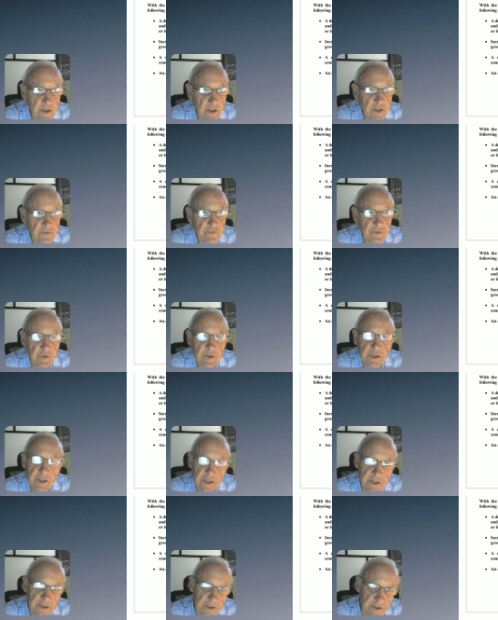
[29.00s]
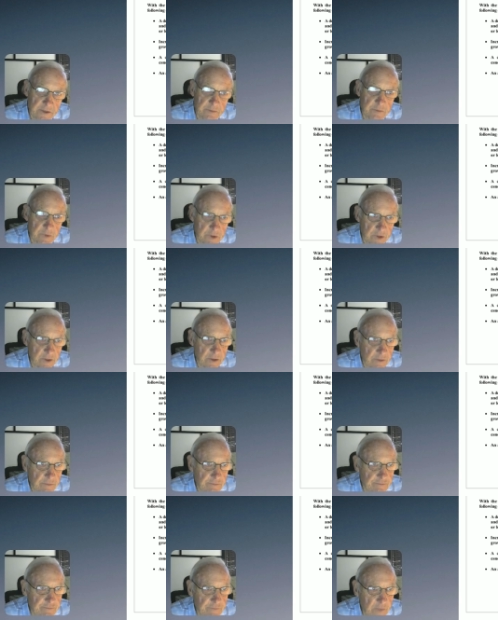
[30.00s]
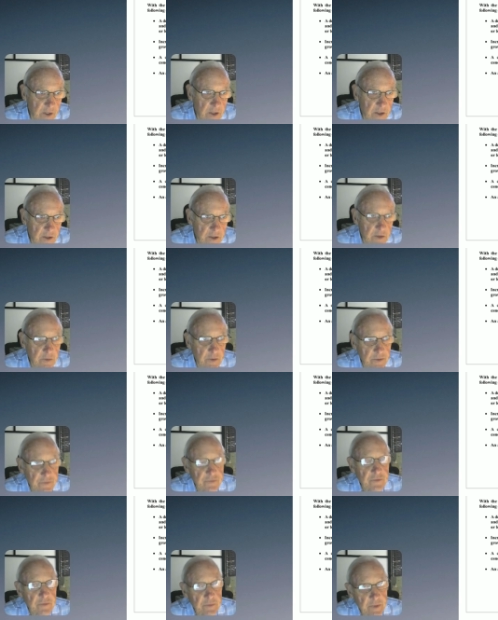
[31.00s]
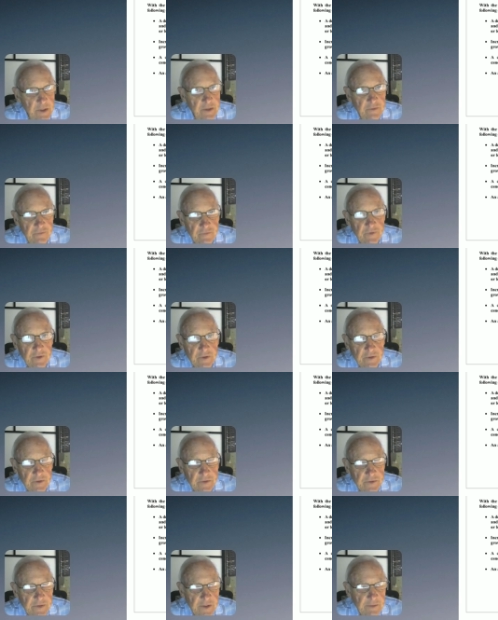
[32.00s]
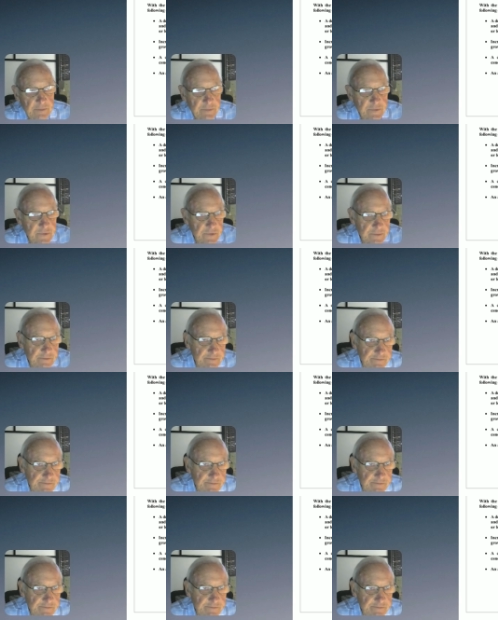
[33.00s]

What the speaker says: If you're anything like me, you went through many failed attempts.